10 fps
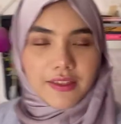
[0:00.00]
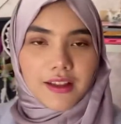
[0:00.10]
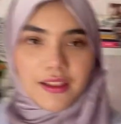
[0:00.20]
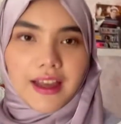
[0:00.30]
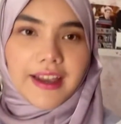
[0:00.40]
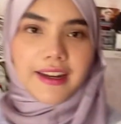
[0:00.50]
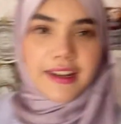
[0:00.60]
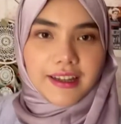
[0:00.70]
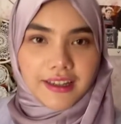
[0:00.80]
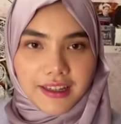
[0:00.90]
The
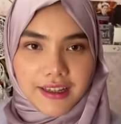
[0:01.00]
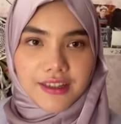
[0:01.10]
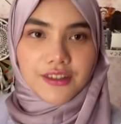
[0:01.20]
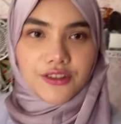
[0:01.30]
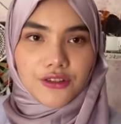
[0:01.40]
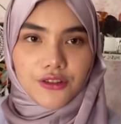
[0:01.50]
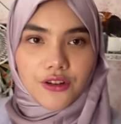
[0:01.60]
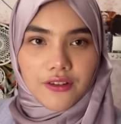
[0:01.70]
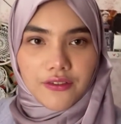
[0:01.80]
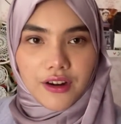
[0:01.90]
lighting is
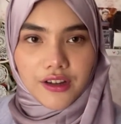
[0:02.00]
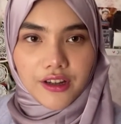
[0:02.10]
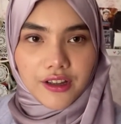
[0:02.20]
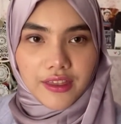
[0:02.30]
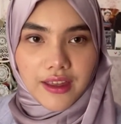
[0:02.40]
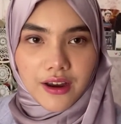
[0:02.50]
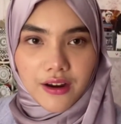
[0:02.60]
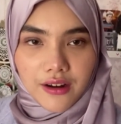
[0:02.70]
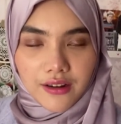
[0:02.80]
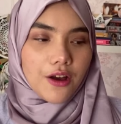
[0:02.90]
not very good
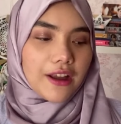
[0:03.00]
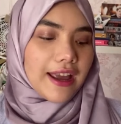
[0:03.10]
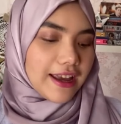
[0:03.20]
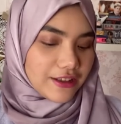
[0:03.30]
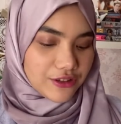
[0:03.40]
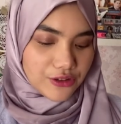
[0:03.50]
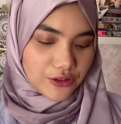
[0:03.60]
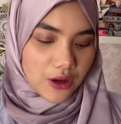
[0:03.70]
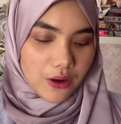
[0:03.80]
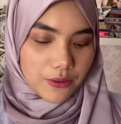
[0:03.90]
there. Okay,
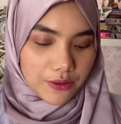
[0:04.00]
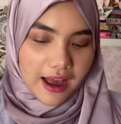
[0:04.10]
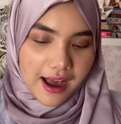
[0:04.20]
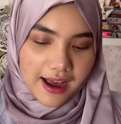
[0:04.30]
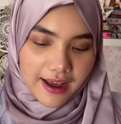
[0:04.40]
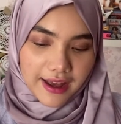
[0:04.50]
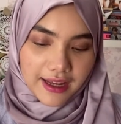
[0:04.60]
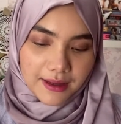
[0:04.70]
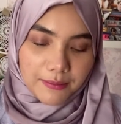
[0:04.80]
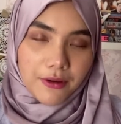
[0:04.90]
so
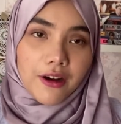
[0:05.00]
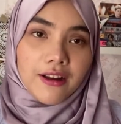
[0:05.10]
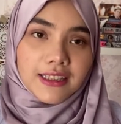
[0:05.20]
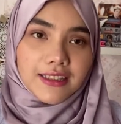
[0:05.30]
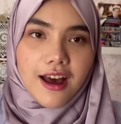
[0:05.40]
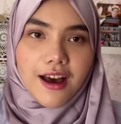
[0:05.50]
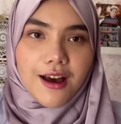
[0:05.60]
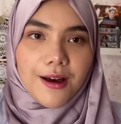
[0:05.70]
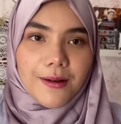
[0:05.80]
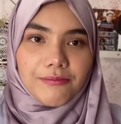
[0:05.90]
I bought
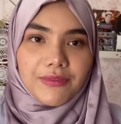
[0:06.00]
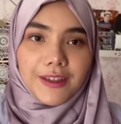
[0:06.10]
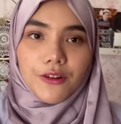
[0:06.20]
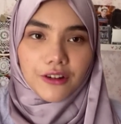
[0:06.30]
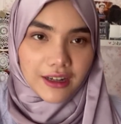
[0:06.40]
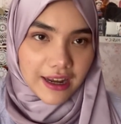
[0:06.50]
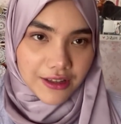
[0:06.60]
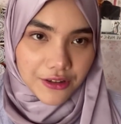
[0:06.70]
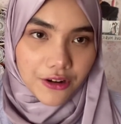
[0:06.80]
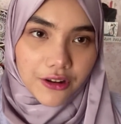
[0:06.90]
the
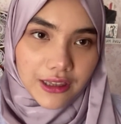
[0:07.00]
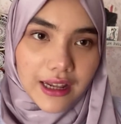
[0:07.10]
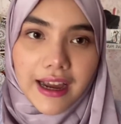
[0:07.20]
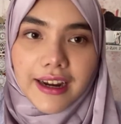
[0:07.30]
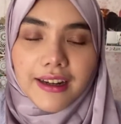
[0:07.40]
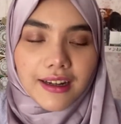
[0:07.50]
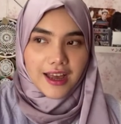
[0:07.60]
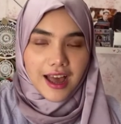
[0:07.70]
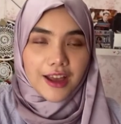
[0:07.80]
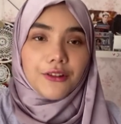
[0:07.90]
organizer
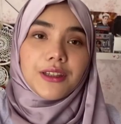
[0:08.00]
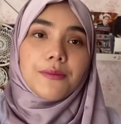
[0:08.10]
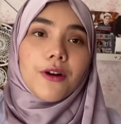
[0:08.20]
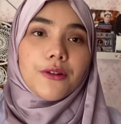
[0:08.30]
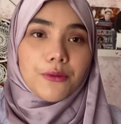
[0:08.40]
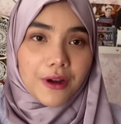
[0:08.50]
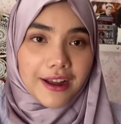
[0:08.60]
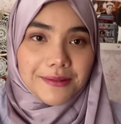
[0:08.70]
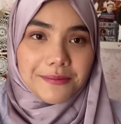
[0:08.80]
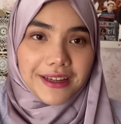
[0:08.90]
online. I only bought
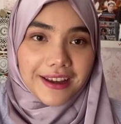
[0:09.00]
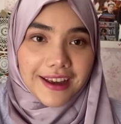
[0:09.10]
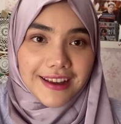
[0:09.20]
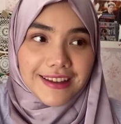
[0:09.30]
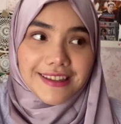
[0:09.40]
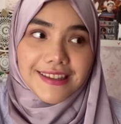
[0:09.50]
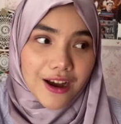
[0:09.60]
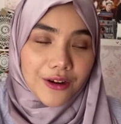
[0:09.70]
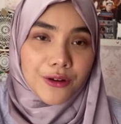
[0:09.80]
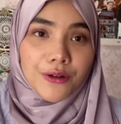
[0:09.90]
one because
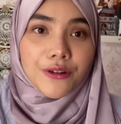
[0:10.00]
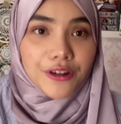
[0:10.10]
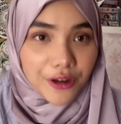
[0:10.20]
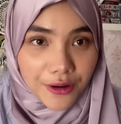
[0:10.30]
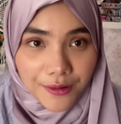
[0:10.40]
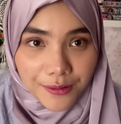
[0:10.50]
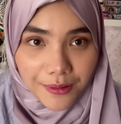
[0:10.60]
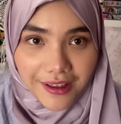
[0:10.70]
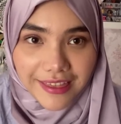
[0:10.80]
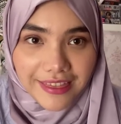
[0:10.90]
who
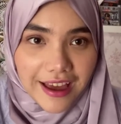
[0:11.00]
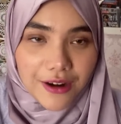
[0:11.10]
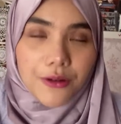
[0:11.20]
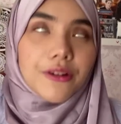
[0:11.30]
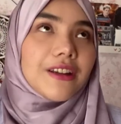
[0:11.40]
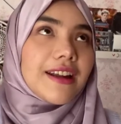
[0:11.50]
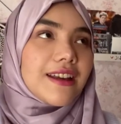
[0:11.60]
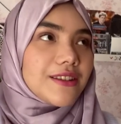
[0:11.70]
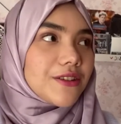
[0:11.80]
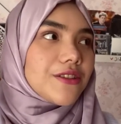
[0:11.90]
knew that
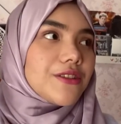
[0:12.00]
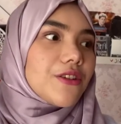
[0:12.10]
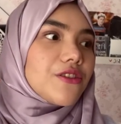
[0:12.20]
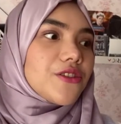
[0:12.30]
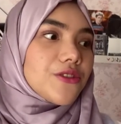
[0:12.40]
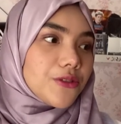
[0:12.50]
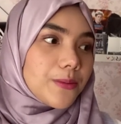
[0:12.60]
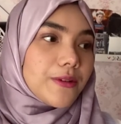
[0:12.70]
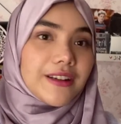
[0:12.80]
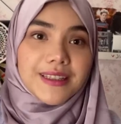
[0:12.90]
organizers are
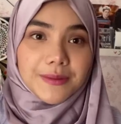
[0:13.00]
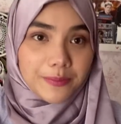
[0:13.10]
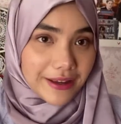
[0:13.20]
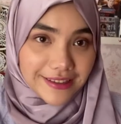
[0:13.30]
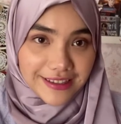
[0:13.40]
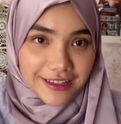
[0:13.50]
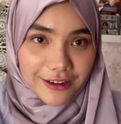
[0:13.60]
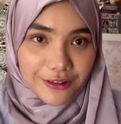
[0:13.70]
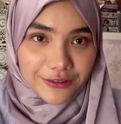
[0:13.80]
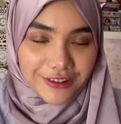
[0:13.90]
super
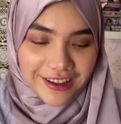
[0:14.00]
expensive?